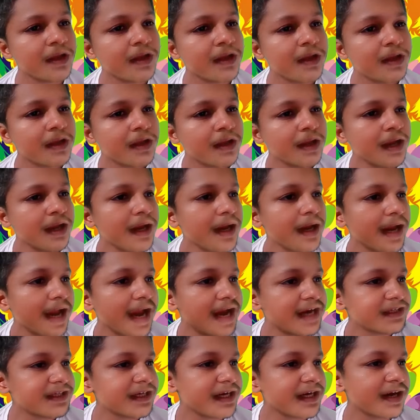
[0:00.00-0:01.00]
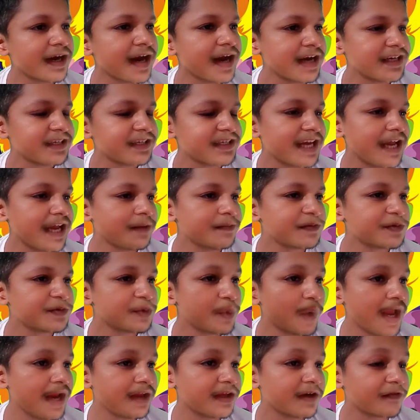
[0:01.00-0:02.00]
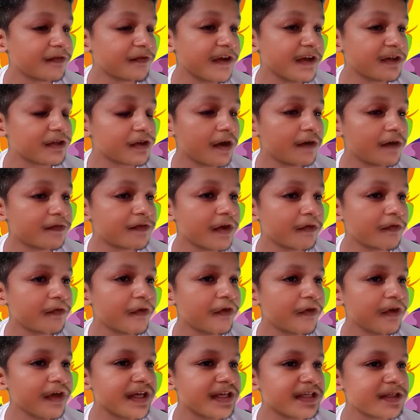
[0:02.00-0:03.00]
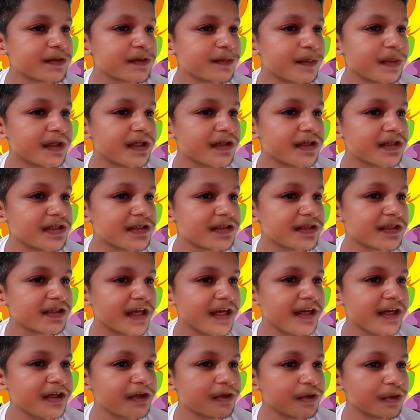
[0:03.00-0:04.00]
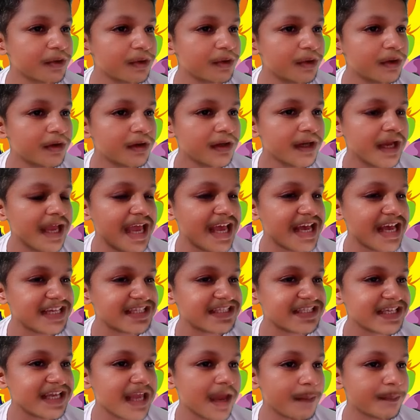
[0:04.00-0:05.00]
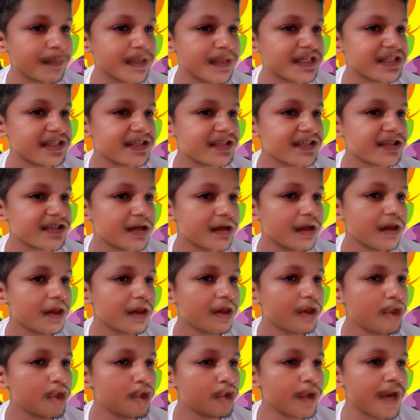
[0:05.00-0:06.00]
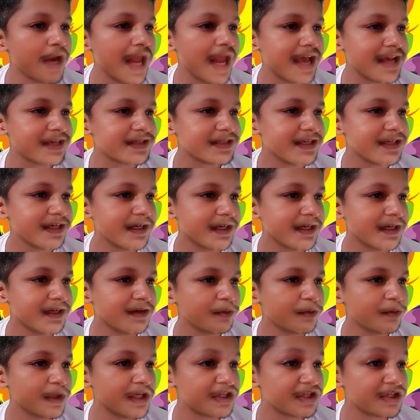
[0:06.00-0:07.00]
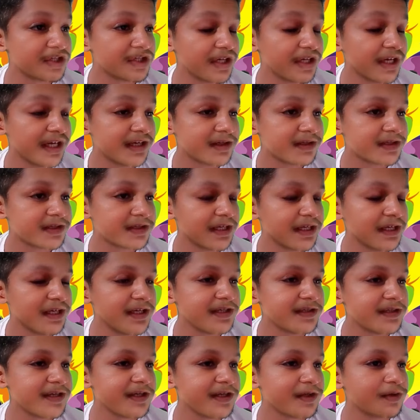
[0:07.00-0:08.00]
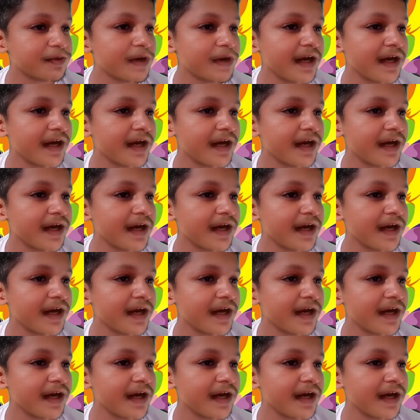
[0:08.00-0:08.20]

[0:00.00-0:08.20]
And there are times when the fate of the Furious bursts into escapist lunacy in which it's easy to agree.